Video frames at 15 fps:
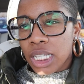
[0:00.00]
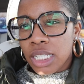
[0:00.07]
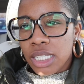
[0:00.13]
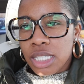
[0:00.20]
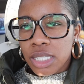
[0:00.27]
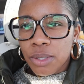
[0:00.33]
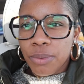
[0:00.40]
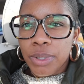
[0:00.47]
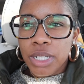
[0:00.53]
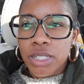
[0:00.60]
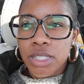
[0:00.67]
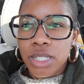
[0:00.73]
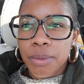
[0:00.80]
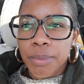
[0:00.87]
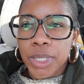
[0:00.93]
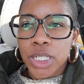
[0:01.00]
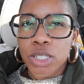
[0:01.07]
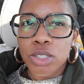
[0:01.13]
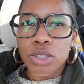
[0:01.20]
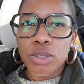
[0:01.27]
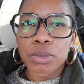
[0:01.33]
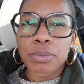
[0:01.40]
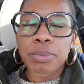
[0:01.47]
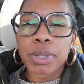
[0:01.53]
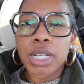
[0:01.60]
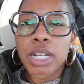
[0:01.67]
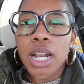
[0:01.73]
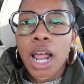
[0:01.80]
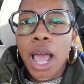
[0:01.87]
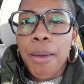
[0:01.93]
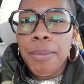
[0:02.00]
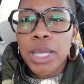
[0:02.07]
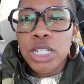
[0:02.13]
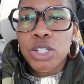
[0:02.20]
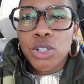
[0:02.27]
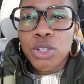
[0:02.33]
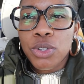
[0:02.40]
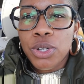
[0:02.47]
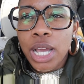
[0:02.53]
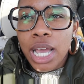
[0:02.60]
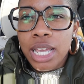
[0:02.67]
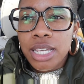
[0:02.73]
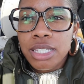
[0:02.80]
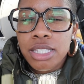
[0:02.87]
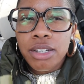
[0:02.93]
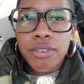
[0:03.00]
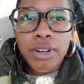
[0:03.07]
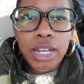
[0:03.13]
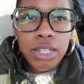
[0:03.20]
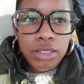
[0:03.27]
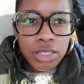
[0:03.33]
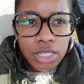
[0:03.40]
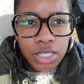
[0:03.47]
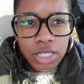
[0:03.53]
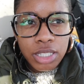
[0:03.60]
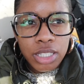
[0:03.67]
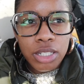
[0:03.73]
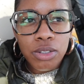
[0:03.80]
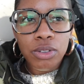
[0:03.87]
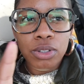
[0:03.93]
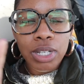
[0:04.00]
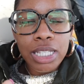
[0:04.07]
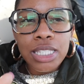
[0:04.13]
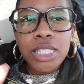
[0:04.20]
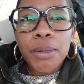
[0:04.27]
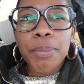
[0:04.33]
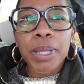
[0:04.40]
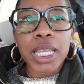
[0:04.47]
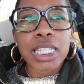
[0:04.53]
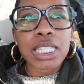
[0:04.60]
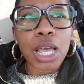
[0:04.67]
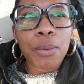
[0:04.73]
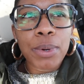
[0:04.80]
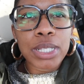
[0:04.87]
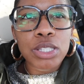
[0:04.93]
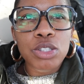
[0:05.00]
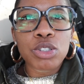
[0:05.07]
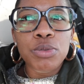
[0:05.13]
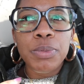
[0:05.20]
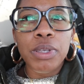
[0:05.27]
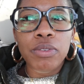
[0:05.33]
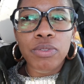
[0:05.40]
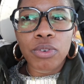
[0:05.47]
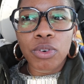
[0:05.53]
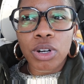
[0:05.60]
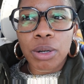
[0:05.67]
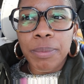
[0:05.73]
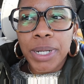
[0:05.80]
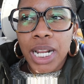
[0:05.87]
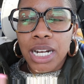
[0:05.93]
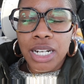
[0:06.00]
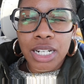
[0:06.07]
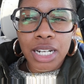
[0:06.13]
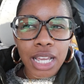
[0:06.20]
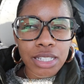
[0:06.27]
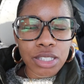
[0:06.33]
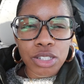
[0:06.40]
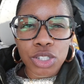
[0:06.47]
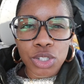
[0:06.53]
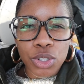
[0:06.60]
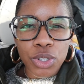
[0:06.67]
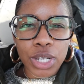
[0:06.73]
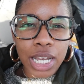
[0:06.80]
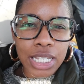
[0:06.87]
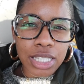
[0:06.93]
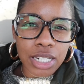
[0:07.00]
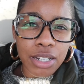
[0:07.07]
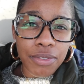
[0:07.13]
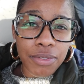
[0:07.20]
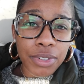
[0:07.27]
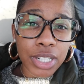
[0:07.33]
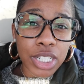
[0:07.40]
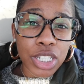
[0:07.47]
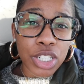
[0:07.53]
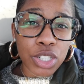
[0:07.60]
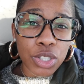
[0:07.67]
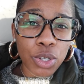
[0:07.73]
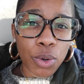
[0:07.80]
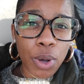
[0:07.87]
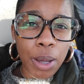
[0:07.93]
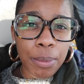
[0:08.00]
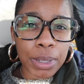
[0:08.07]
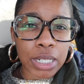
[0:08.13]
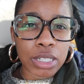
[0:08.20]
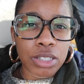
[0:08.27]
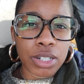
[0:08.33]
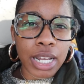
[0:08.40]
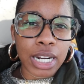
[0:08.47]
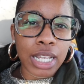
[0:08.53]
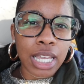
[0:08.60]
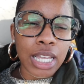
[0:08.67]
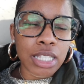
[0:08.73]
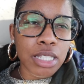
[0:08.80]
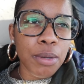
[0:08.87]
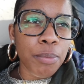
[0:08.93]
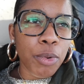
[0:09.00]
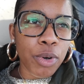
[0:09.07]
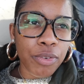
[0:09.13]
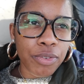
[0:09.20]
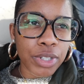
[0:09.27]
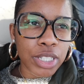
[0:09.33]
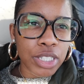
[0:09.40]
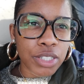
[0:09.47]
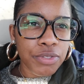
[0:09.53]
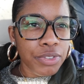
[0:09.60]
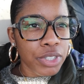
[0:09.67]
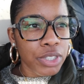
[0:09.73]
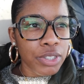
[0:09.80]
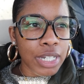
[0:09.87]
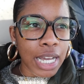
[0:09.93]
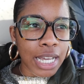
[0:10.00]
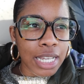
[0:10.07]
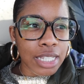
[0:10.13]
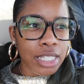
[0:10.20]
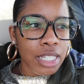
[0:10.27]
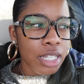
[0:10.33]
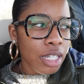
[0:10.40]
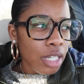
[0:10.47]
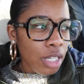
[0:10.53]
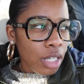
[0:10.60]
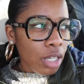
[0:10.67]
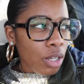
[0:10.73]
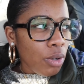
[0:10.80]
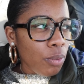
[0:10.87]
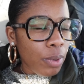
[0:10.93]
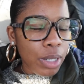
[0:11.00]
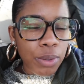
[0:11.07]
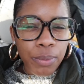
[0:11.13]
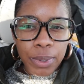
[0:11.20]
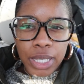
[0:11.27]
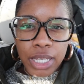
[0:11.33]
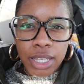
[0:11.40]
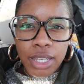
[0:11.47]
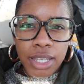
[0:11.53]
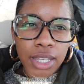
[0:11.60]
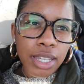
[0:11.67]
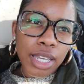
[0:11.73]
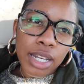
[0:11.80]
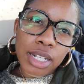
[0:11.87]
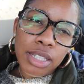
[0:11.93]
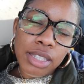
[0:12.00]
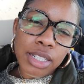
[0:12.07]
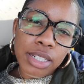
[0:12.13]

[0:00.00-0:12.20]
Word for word: let's see what else I'm gonna do. But I may show you guys around this little, it's the place I went to before but I get to show you guys enough footage so I'm gonna try to get some more footage for you guys when we get in